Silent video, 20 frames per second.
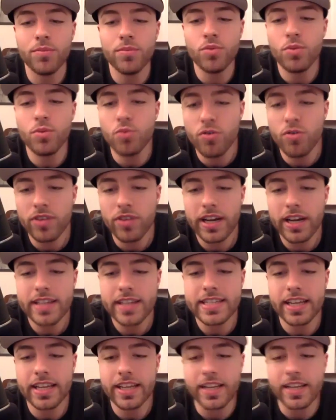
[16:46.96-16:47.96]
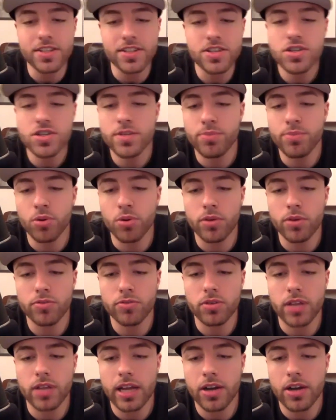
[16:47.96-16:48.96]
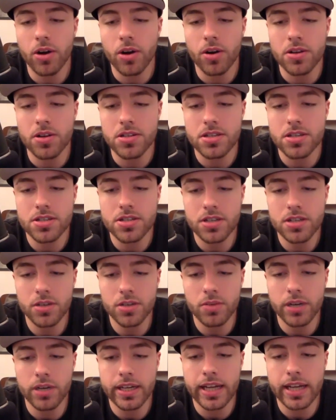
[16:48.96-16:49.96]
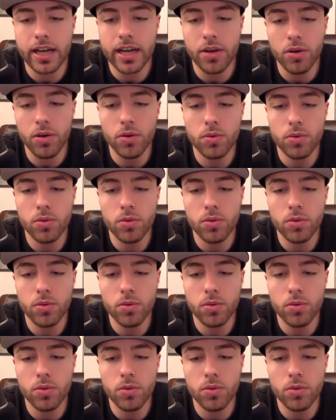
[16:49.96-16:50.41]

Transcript: Moving out to LA, because this is important for a lot of artists listening right now.